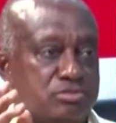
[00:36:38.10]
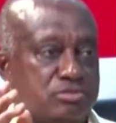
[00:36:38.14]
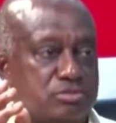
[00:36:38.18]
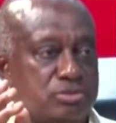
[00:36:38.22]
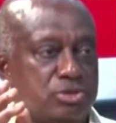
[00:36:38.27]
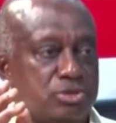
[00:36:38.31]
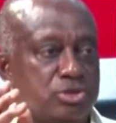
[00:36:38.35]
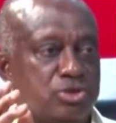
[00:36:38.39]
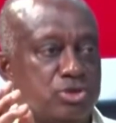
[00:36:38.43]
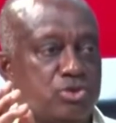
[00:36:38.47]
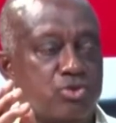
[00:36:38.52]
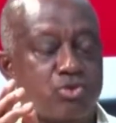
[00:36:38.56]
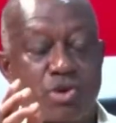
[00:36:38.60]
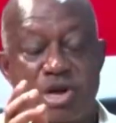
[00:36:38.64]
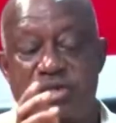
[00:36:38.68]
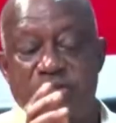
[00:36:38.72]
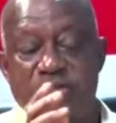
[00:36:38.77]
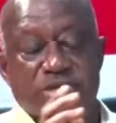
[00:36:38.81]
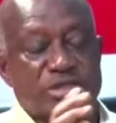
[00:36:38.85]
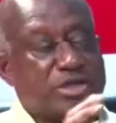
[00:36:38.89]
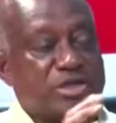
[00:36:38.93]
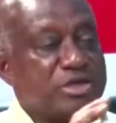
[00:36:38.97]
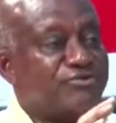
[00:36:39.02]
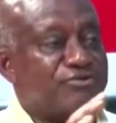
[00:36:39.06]
once
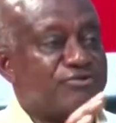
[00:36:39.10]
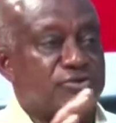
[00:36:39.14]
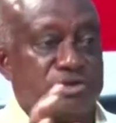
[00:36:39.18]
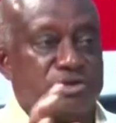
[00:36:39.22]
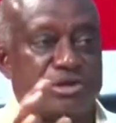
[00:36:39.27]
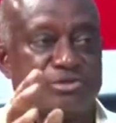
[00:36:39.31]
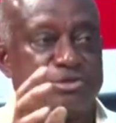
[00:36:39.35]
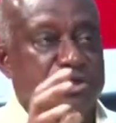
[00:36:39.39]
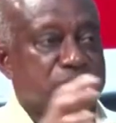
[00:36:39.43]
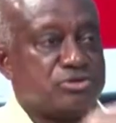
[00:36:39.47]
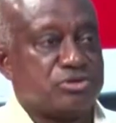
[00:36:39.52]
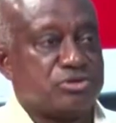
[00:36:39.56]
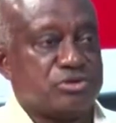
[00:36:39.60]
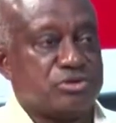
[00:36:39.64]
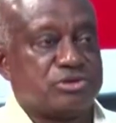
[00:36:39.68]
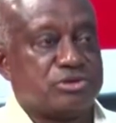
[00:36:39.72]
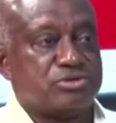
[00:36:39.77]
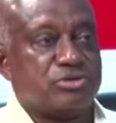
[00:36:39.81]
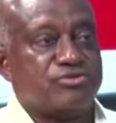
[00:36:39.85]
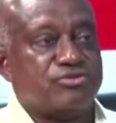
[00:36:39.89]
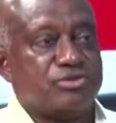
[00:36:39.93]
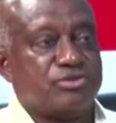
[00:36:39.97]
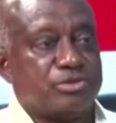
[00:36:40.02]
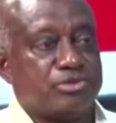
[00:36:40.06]
I for the majority of
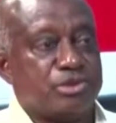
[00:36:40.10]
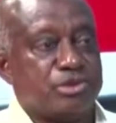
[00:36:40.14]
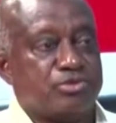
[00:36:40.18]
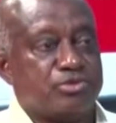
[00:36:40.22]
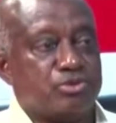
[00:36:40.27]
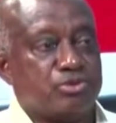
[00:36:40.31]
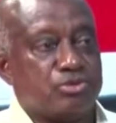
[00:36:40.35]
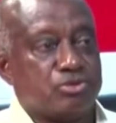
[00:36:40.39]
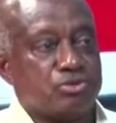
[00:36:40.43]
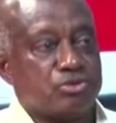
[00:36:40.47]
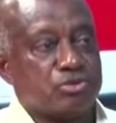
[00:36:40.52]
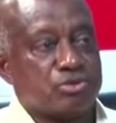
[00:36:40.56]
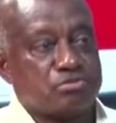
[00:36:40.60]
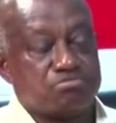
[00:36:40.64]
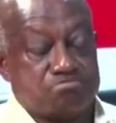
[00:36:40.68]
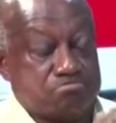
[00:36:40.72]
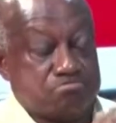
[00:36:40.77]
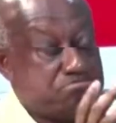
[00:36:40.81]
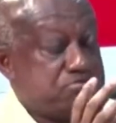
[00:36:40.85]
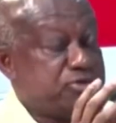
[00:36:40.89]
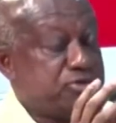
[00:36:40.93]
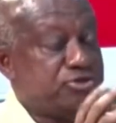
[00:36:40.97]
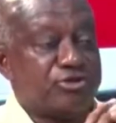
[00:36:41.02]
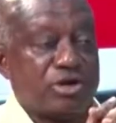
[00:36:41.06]
the people no
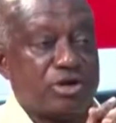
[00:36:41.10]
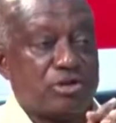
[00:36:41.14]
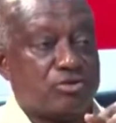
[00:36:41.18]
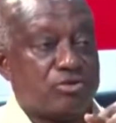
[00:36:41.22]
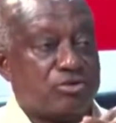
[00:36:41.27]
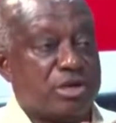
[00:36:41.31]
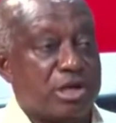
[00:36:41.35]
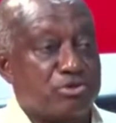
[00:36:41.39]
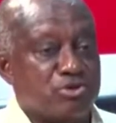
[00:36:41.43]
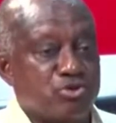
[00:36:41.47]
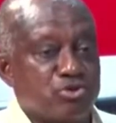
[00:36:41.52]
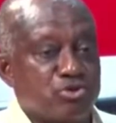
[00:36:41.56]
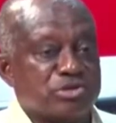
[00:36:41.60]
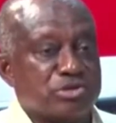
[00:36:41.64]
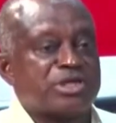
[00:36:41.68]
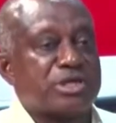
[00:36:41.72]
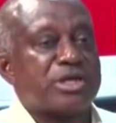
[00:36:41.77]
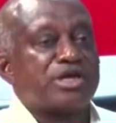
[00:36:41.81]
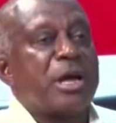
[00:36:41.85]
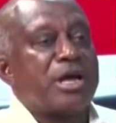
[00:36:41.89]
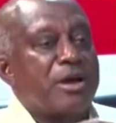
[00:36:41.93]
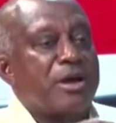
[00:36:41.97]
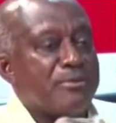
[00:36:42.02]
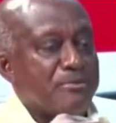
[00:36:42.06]
let me who say
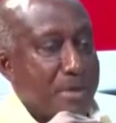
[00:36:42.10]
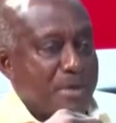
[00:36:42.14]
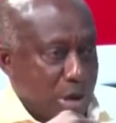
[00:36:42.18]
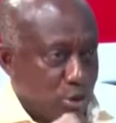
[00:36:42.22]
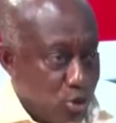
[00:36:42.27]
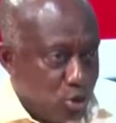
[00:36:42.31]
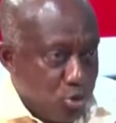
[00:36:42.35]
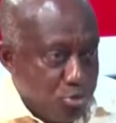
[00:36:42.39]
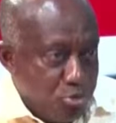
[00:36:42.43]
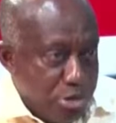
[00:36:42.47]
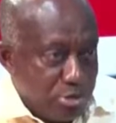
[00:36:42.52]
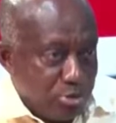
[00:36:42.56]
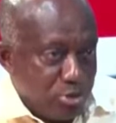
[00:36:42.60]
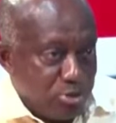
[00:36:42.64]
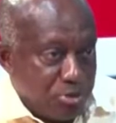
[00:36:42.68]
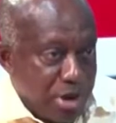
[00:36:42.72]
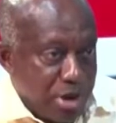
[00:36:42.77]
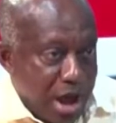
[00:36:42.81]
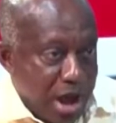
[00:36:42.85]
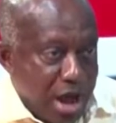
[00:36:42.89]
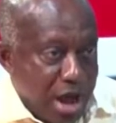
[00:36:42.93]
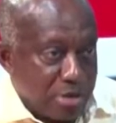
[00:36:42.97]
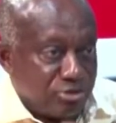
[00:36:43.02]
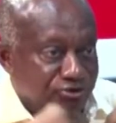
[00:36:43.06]
makume
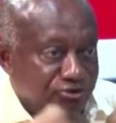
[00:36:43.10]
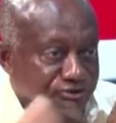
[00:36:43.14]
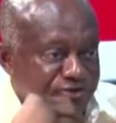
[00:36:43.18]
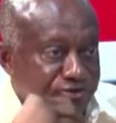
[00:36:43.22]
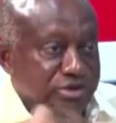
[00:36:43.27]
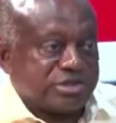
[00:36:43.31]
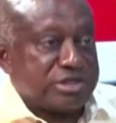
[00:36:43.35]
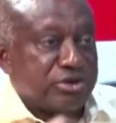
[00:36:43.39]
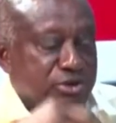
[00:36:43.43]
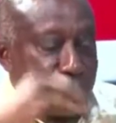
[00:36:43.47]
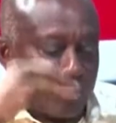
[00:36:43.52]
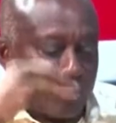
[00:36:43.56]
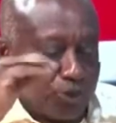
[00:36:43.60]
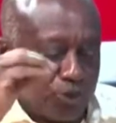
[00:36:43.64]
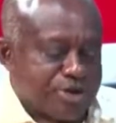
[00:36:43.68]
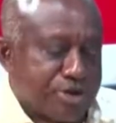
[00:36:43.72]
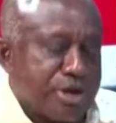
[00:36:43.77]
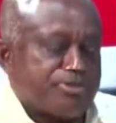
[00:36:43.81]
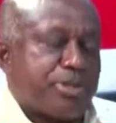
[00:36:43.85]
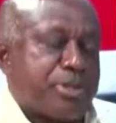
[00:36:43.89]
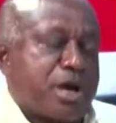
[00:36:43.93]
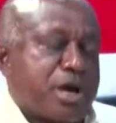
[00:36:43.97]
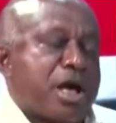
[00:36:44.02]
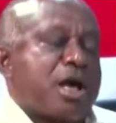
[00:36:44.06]
mupa me fit say no
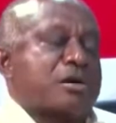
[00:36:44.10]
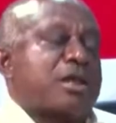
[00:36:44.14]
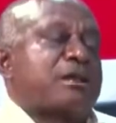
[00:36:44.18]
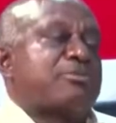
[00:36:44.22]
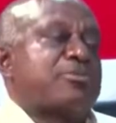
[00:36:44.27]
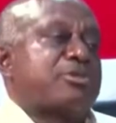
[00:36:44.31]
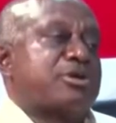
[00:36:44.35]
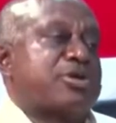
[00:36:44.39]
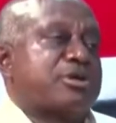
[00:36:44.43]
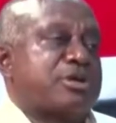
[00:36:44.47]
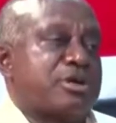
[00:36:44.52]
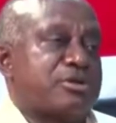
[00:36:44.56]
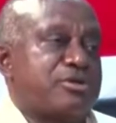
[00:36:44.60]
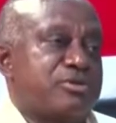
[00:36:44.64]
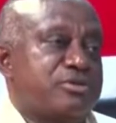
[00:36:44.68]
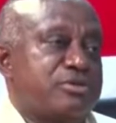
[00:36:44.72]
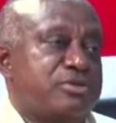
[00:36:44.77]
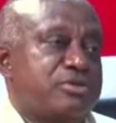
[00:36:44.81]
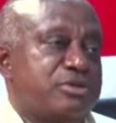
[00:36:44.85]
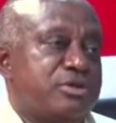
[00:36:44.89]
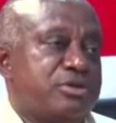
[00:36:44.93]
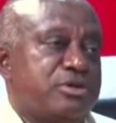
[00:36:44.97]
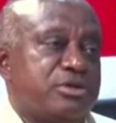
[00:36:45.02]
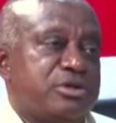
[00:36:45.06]
crepa na make no
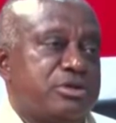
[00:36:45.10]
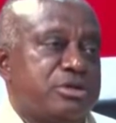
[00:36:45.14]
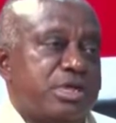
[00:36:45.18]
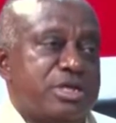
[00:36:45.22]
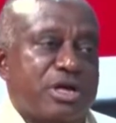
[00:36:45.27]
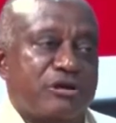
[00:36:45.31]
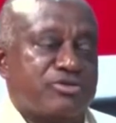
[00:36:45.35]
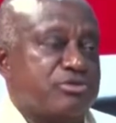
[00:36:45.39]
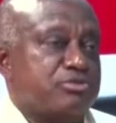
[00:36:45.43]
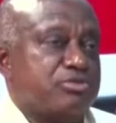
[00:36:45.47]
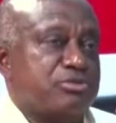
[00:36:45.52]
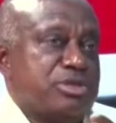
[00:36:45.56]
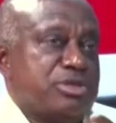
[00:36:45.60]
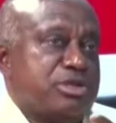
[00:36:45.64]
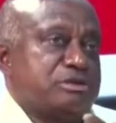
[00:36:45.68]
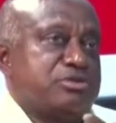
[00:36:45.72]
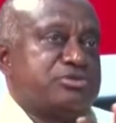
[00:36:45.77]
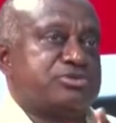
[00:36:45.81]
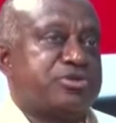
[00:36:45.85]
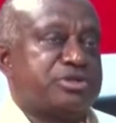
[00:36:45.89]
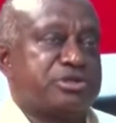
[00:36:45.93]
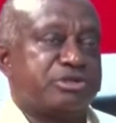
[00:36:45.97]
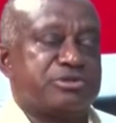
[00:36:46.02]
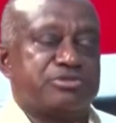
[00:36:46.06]
that
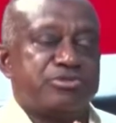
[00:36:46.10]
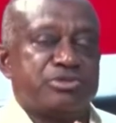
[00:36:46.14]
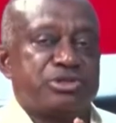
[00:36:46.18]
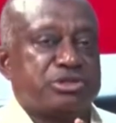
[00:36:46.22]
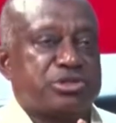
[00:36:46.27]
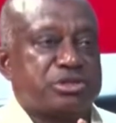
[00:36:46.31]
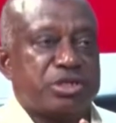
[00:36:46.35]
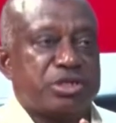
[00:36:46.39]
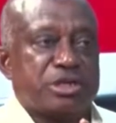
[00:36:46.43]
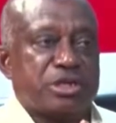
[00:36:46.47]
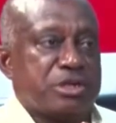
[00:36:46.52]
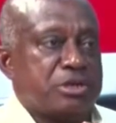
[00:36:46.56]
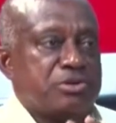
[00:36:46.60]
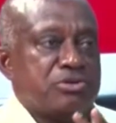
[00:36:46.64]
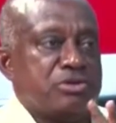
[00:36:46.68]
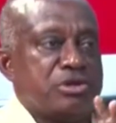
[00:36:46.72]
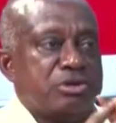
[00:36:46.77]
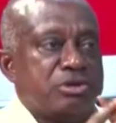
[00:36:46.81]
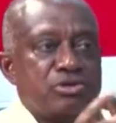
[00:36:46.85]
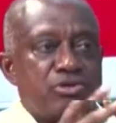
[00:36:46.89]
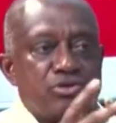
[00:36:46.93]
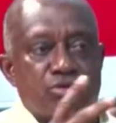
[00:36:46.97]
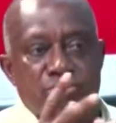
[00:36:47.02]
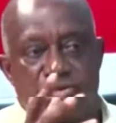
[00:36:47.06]
necessarily means that I don't know
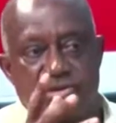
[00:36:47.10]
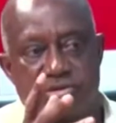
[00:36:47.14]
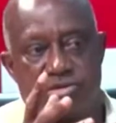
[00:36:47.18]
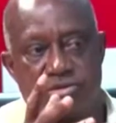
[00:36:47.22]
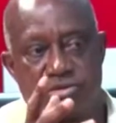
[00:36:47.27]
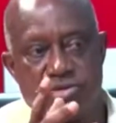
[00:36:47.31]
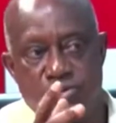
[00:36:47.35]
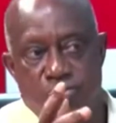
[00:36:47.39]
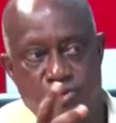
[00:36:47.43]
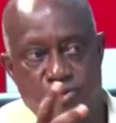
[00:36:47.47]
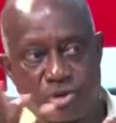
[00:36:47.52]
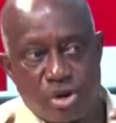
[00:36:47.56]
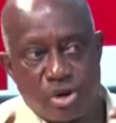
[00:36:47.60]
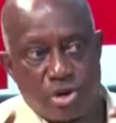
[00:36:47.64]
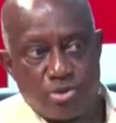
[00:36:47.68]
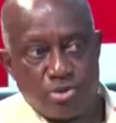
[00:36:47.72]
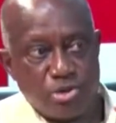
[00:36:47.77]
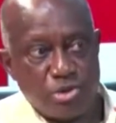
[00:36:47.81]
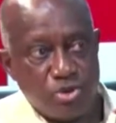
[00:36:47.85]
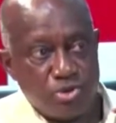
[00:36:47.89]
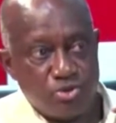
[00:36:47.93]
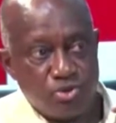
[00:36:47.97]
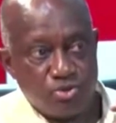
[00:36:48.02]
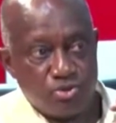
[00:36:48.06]
no crowd be hu